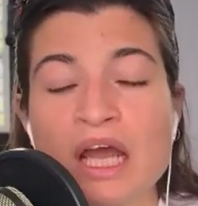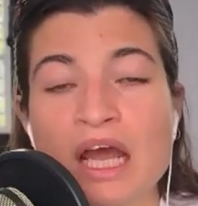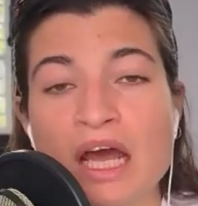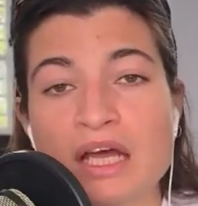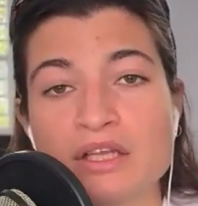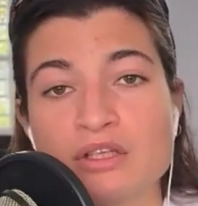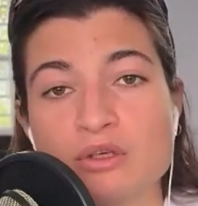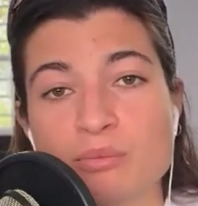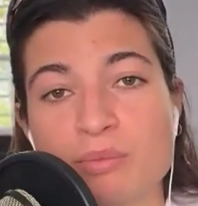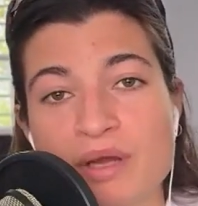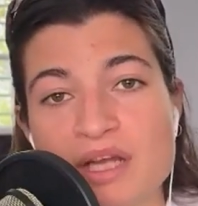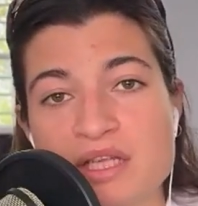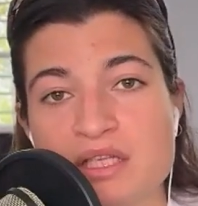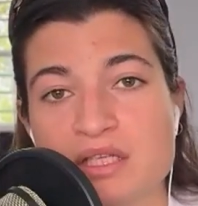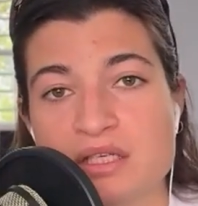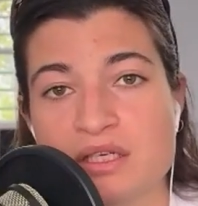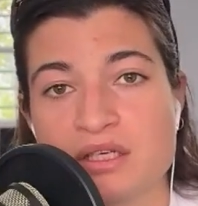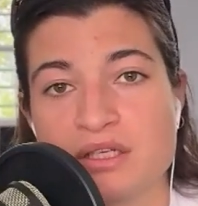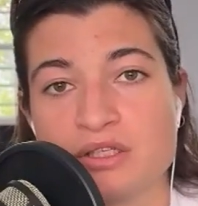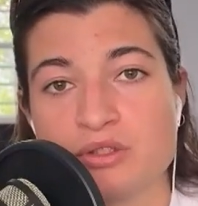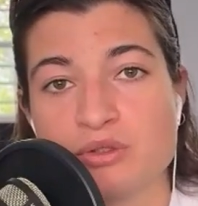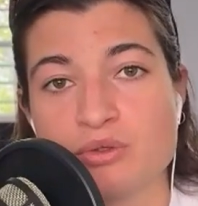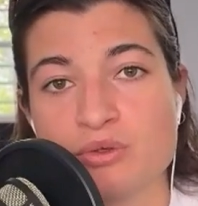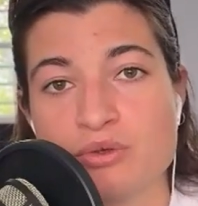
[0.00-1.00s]
And you
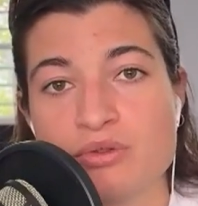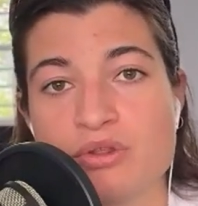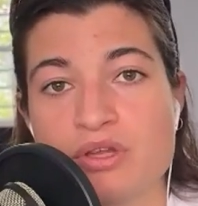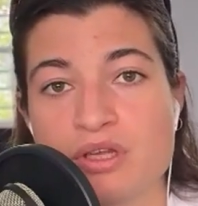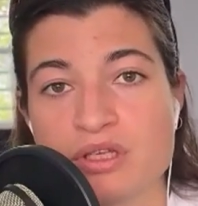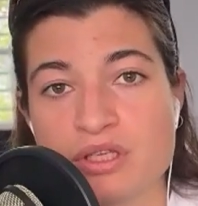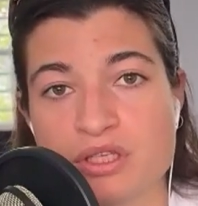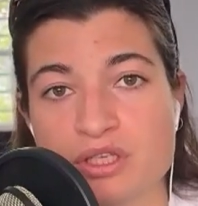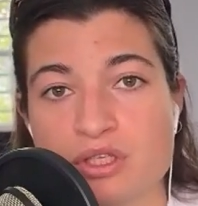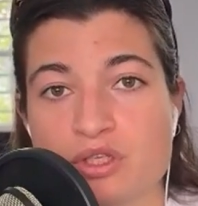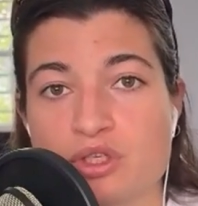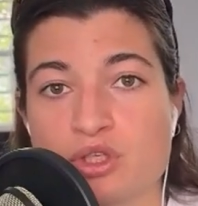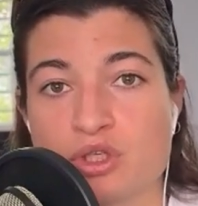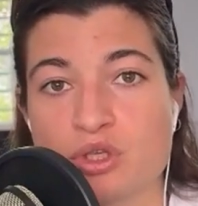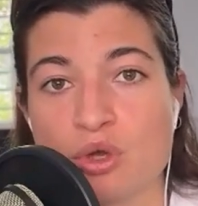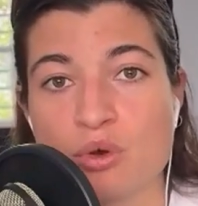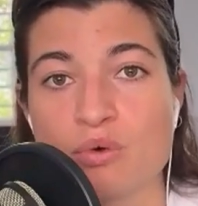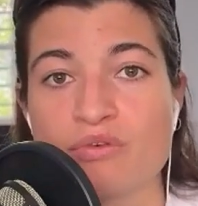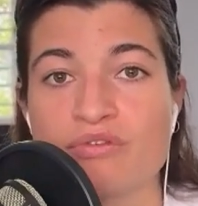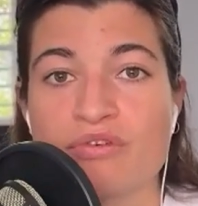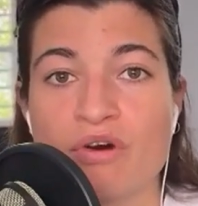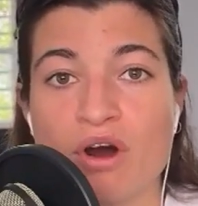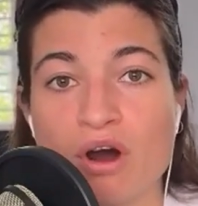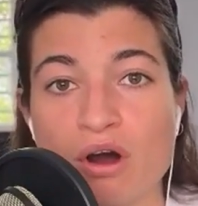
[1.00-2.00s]
basically do this
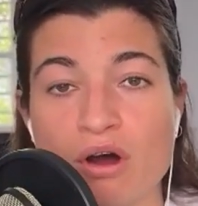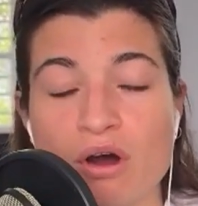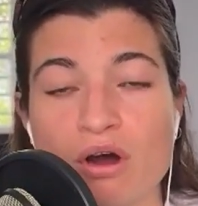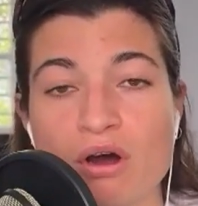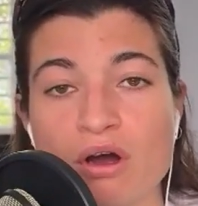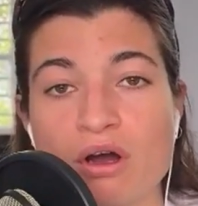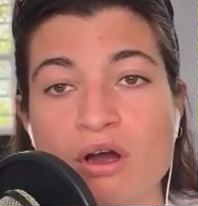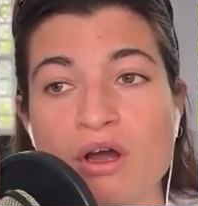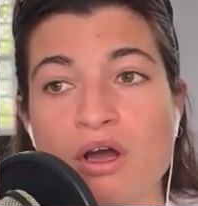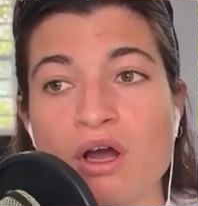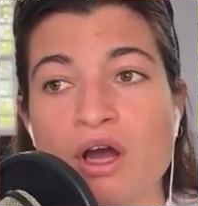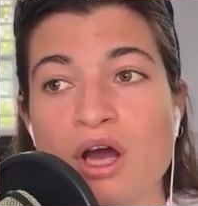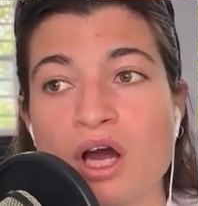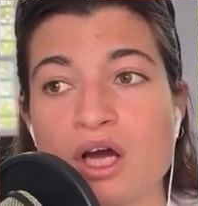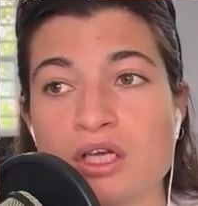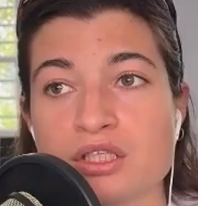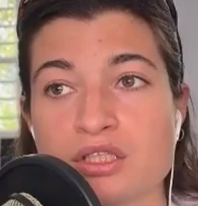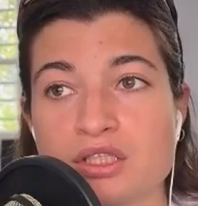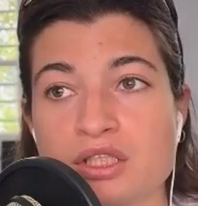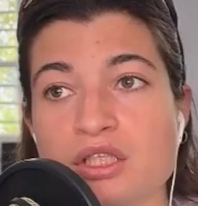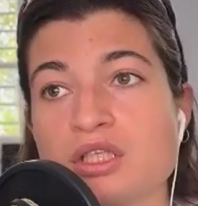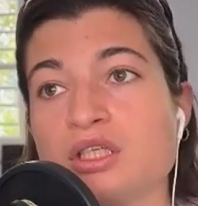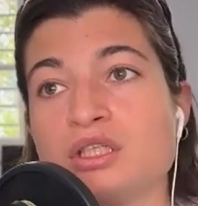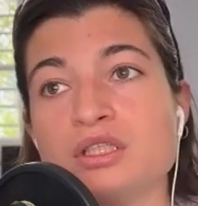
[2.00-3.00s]
so far
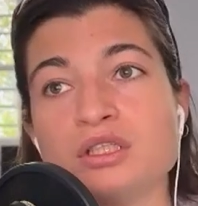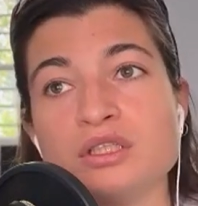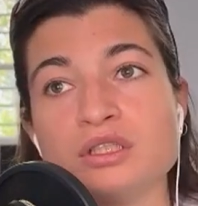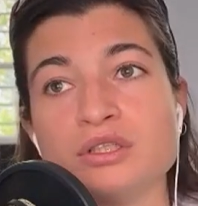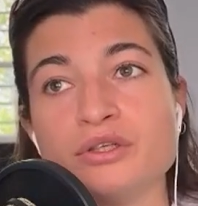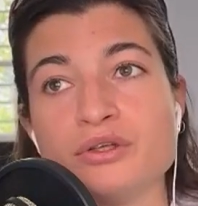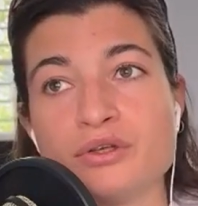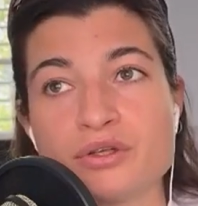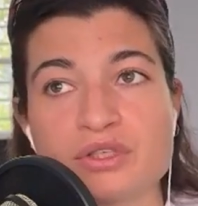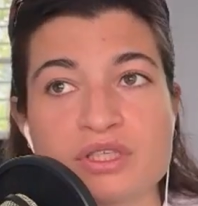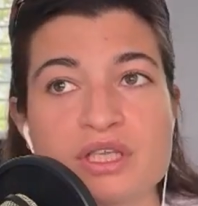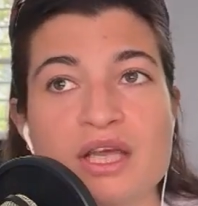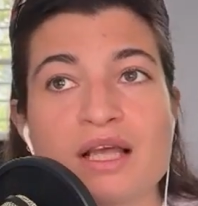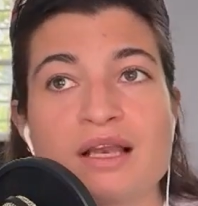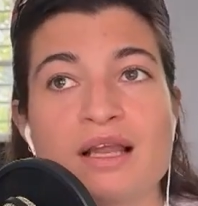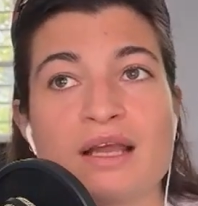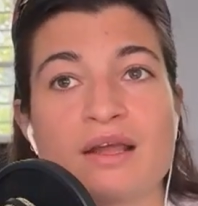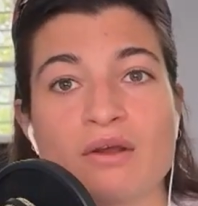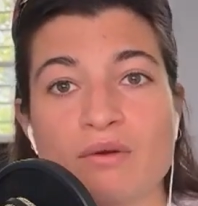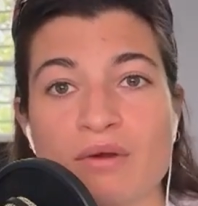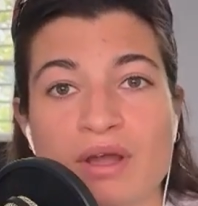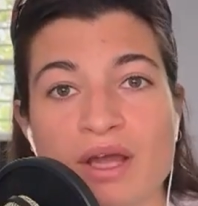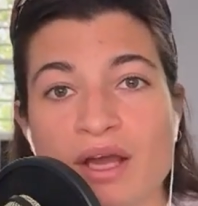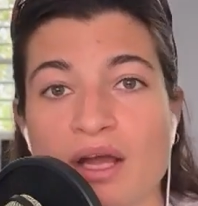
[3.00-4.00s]
until you say
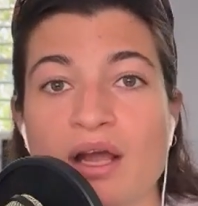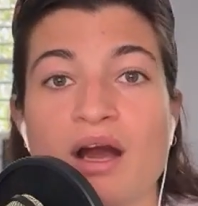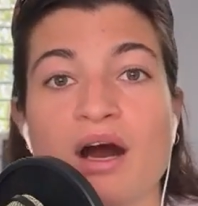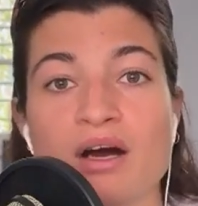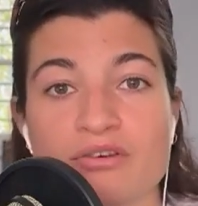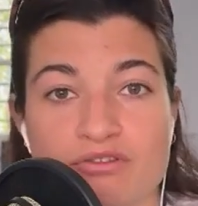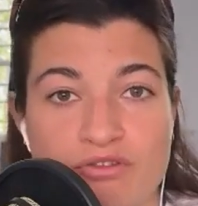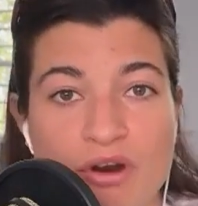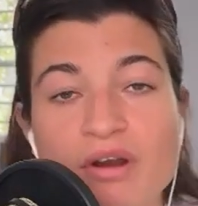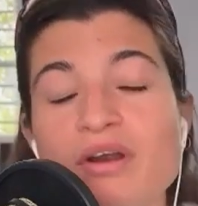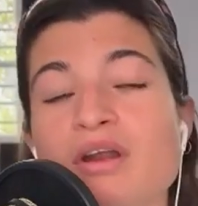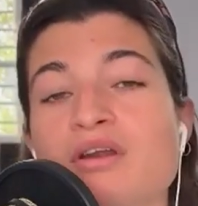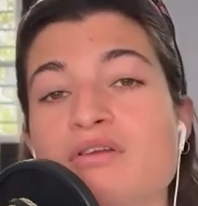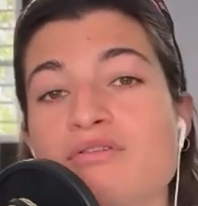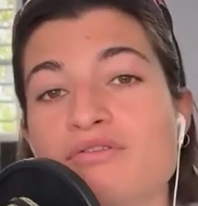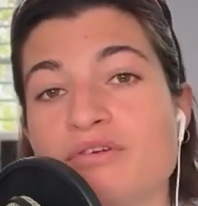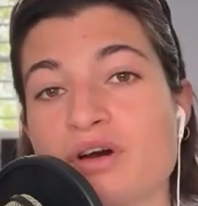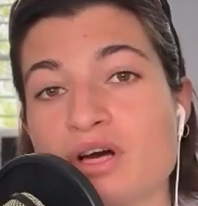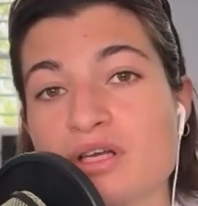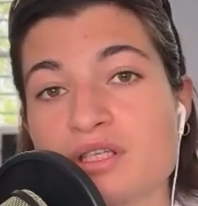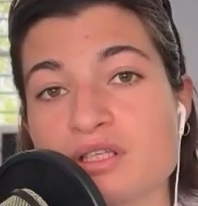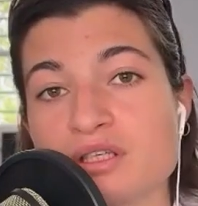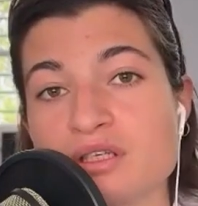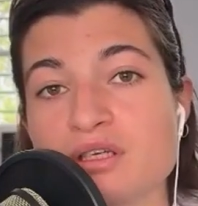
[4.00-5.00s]
like, okay, I can't run any
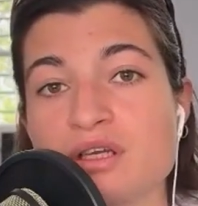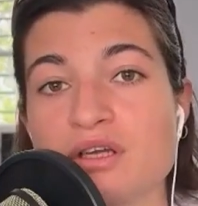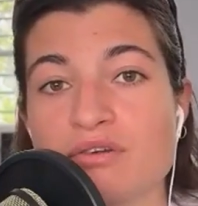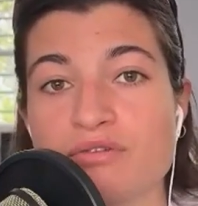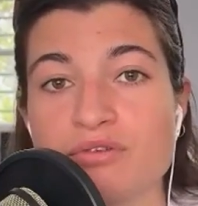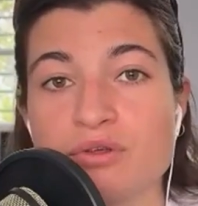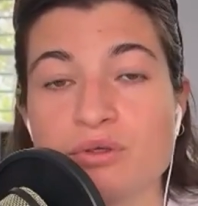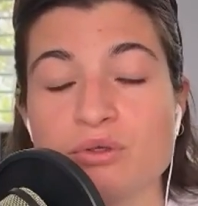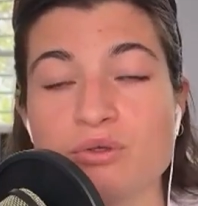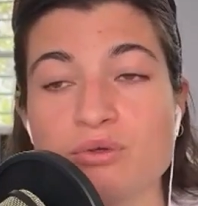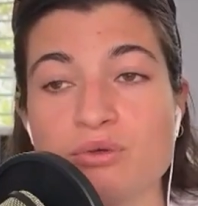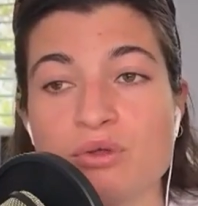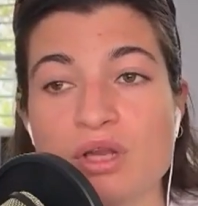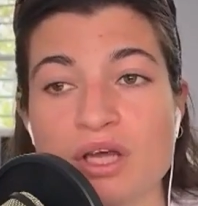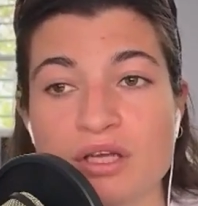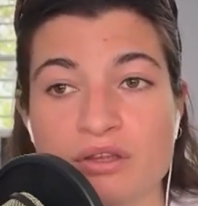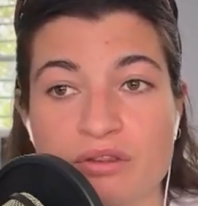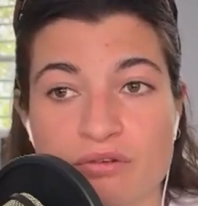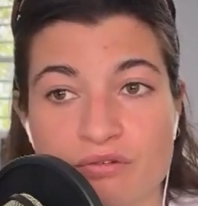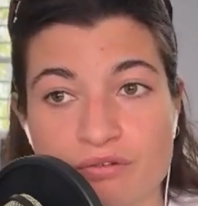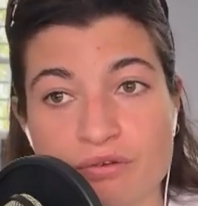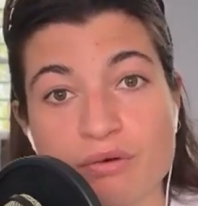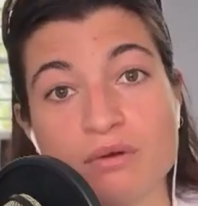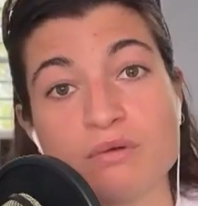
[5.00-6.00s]
faster, if you do like
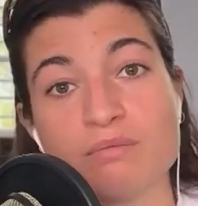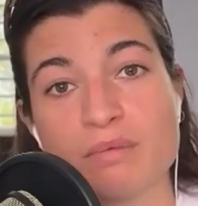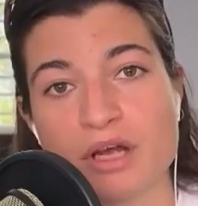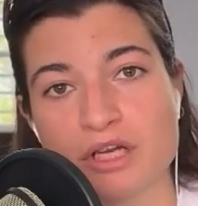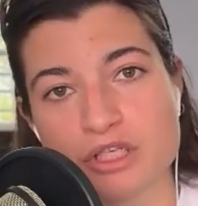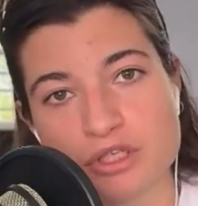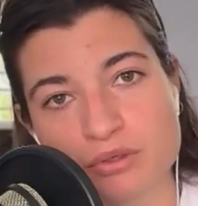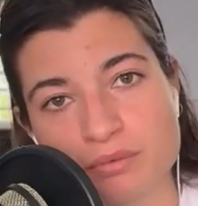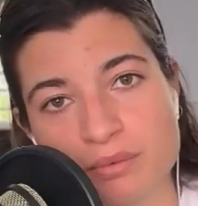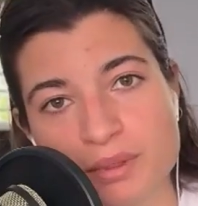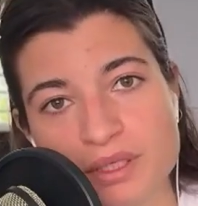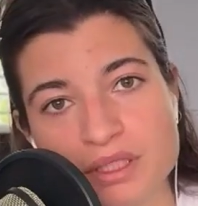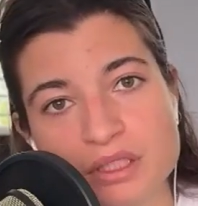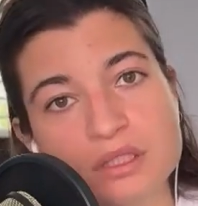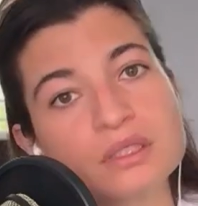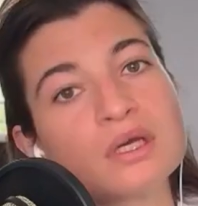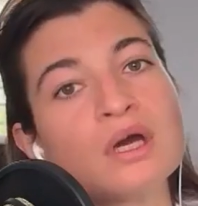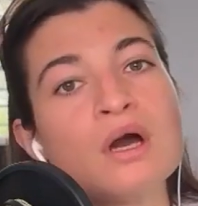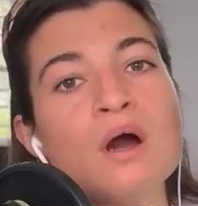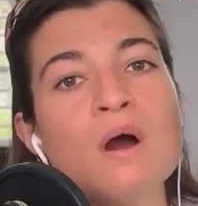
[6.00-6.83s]
the full measurement.